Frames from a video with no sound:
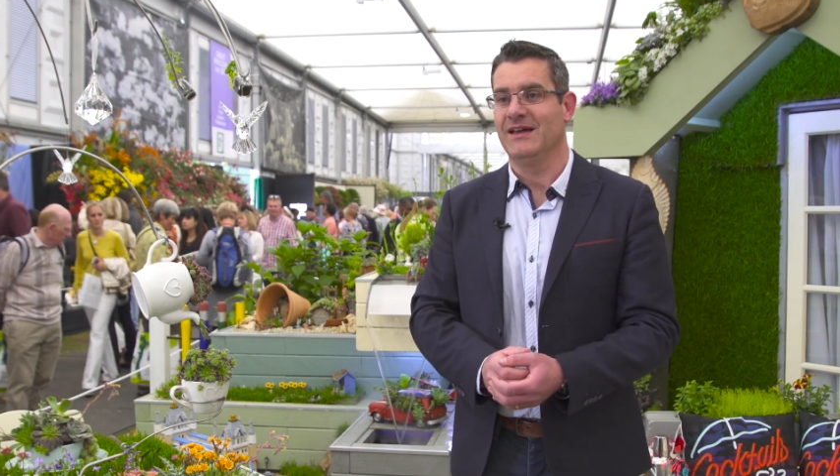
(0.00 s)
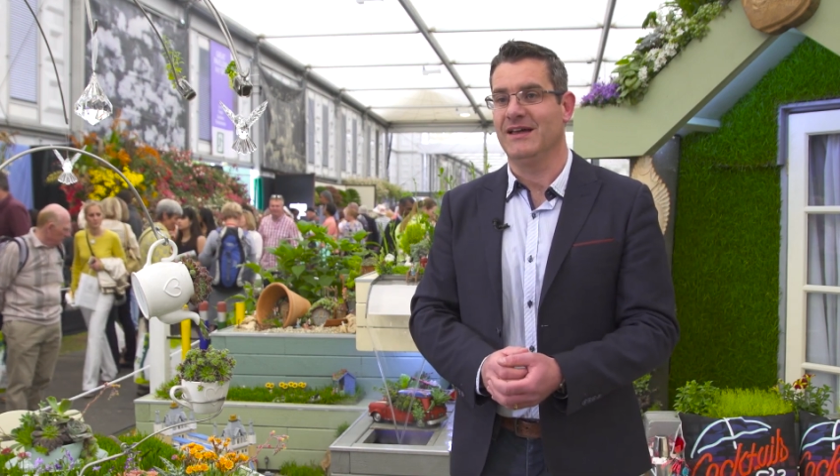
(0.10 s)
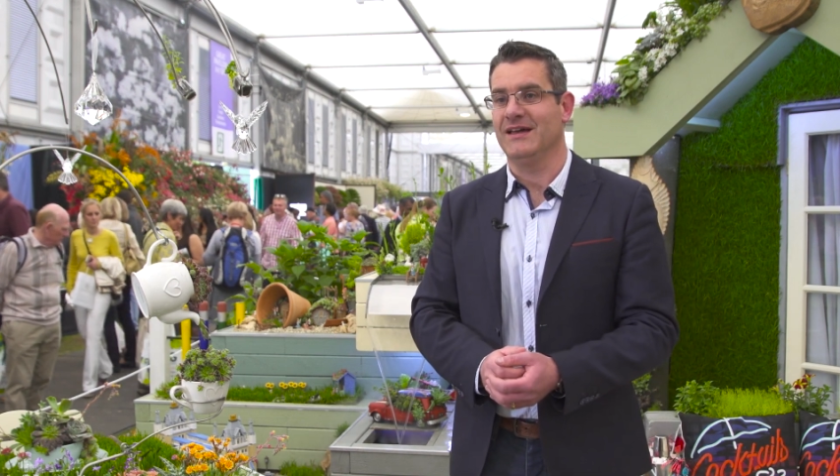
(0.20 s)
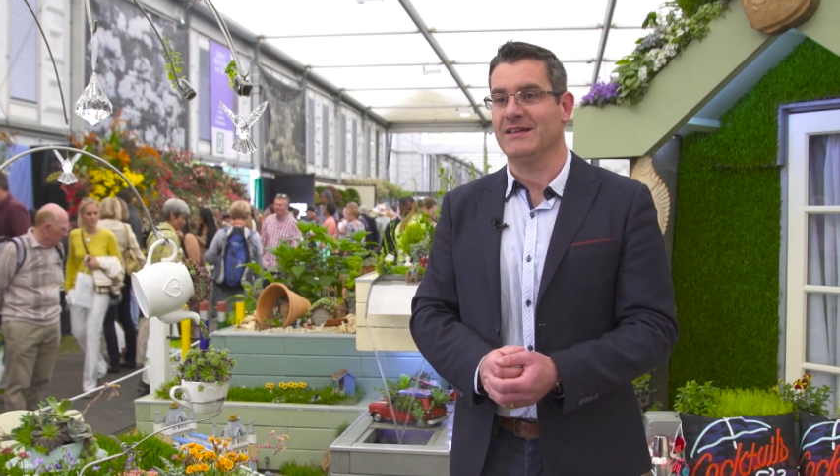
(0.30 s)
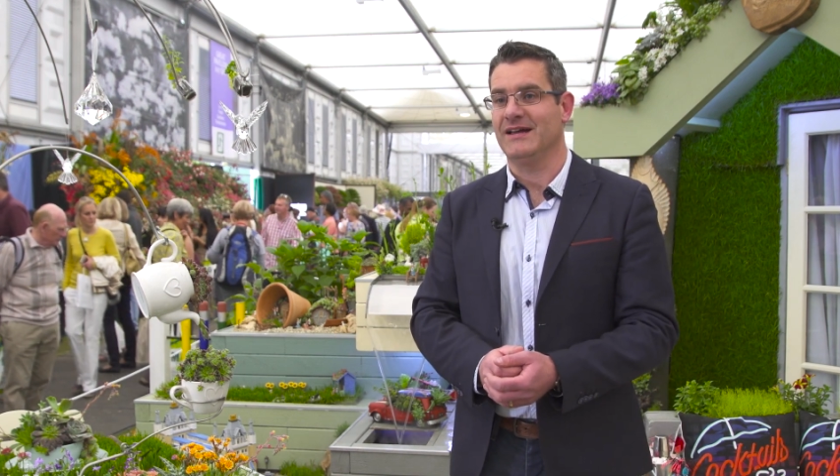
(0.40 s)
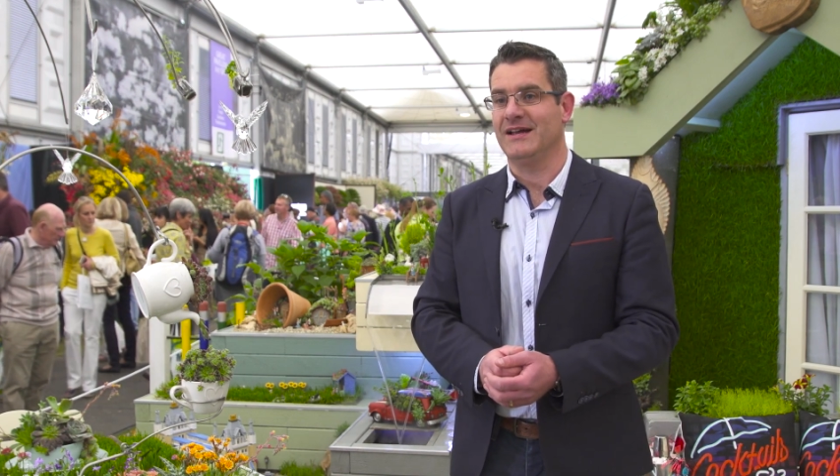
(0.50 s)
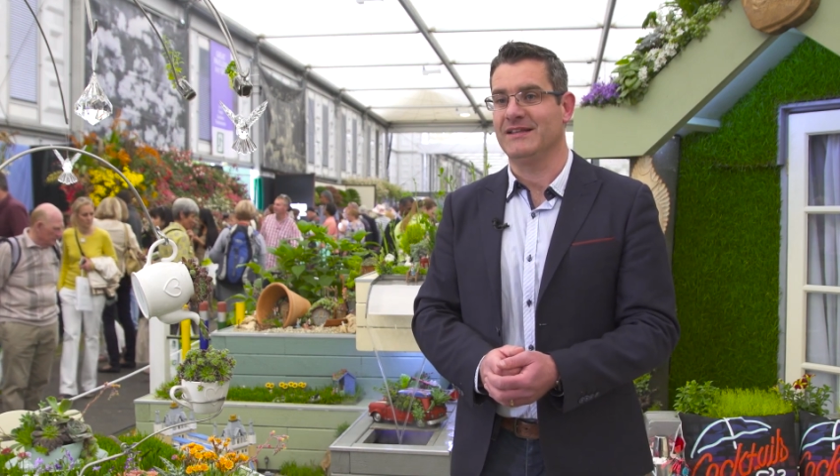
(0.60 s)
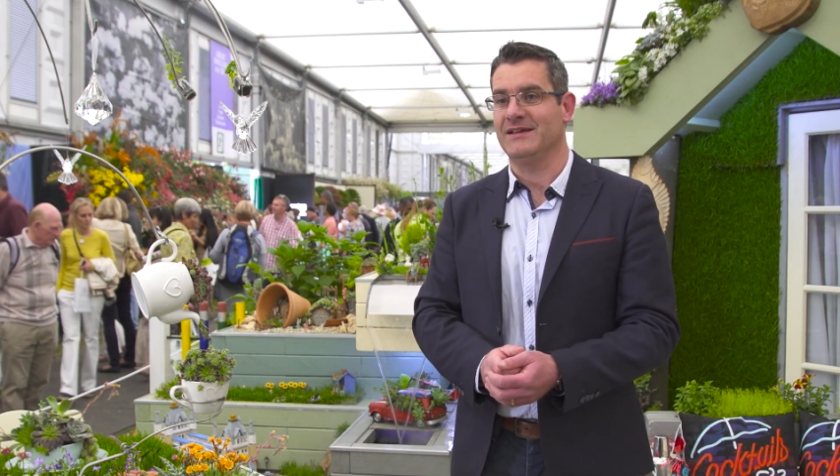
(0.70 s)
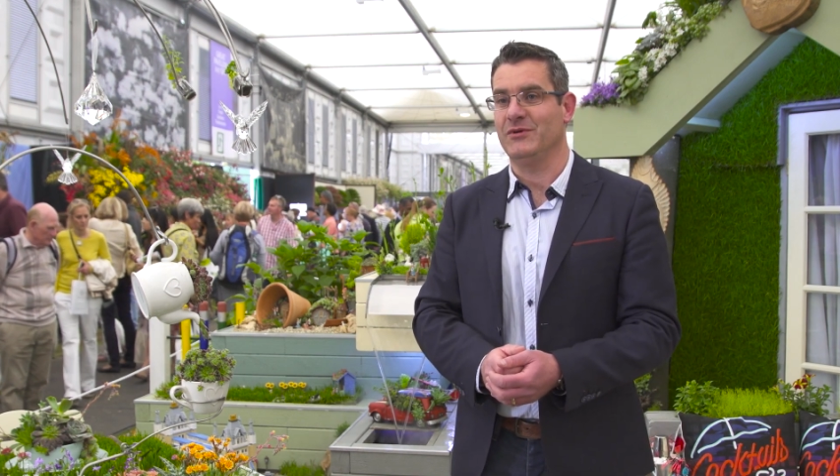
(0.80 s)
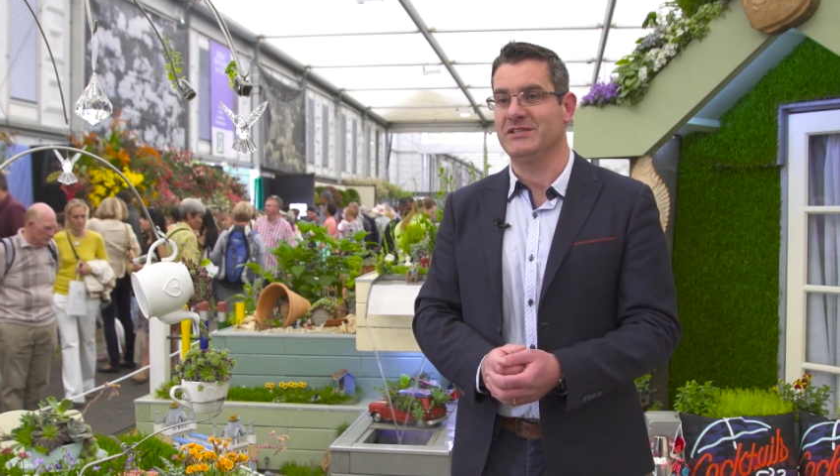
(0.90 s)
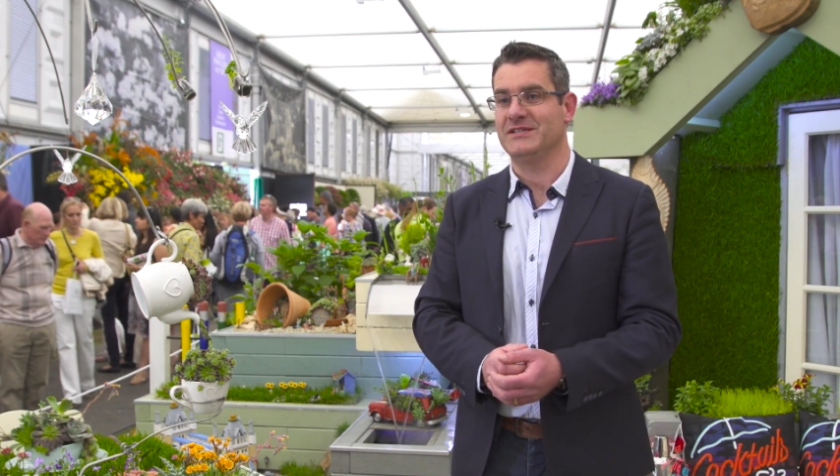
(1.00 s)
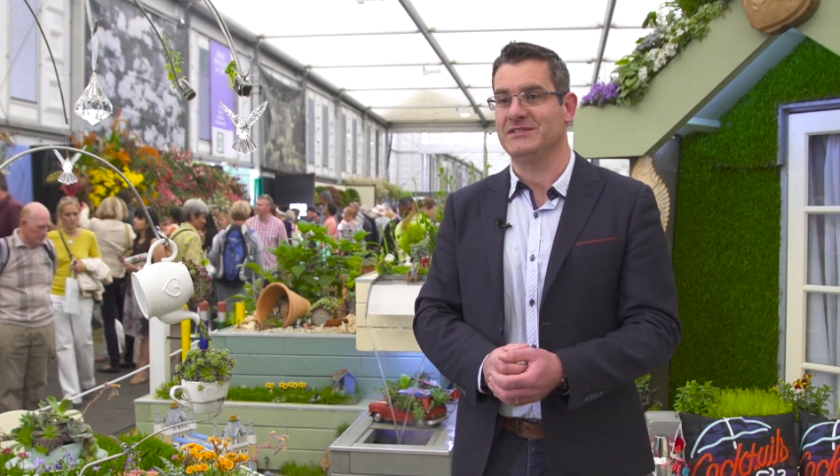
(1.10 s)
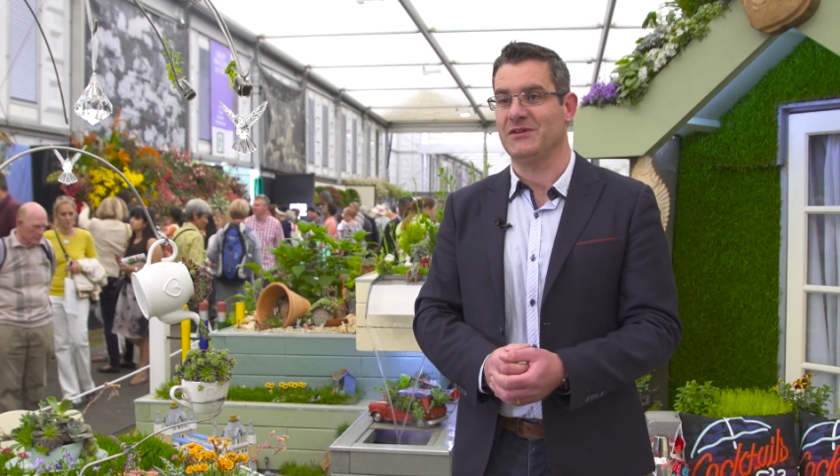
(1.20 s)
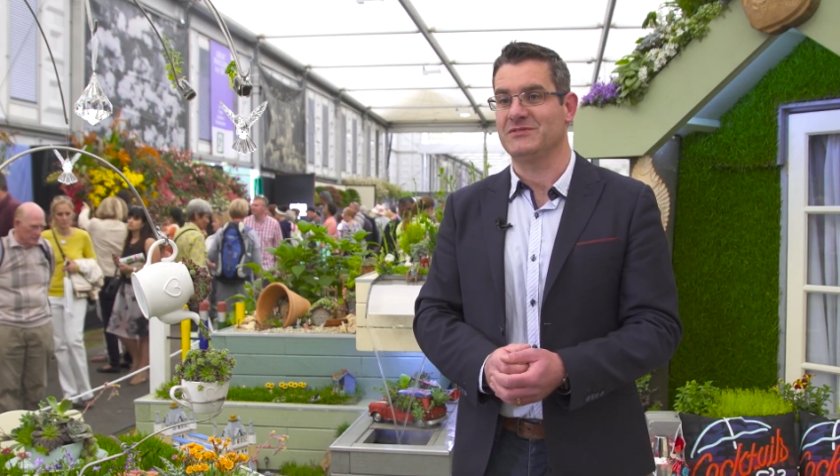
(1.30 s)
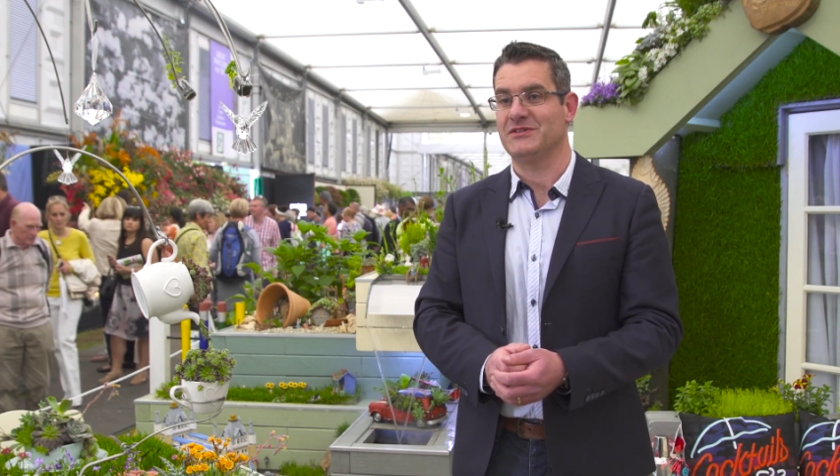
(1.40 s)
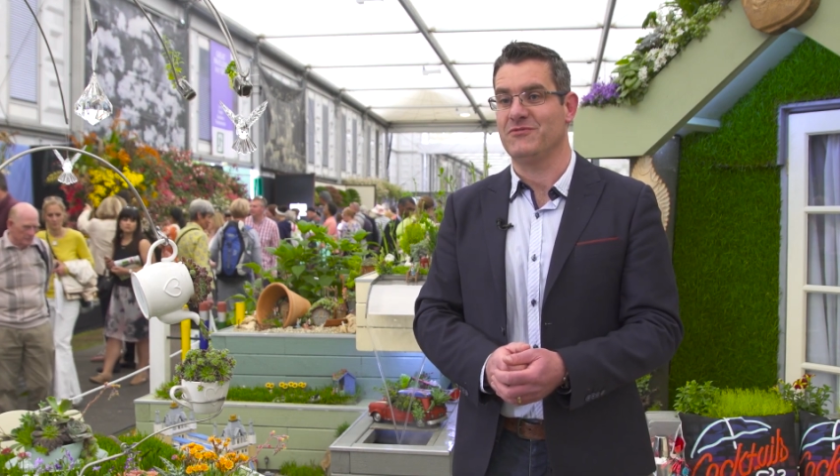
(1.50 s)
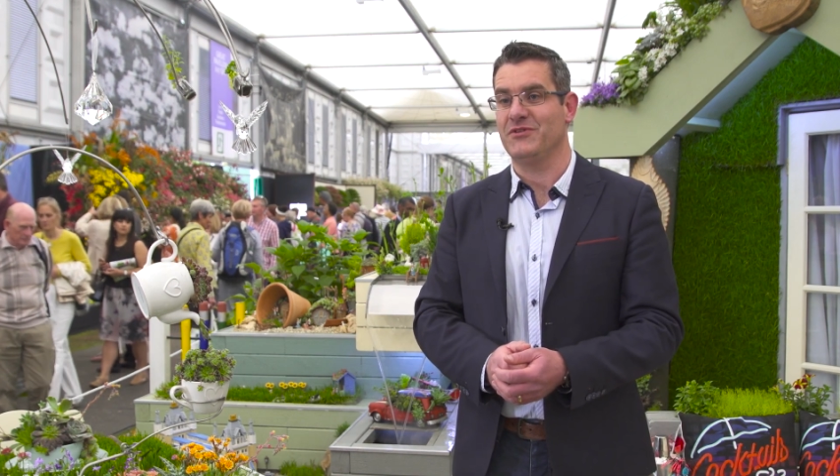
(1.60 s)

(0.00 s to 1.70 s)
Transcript: Uh, and which is obviously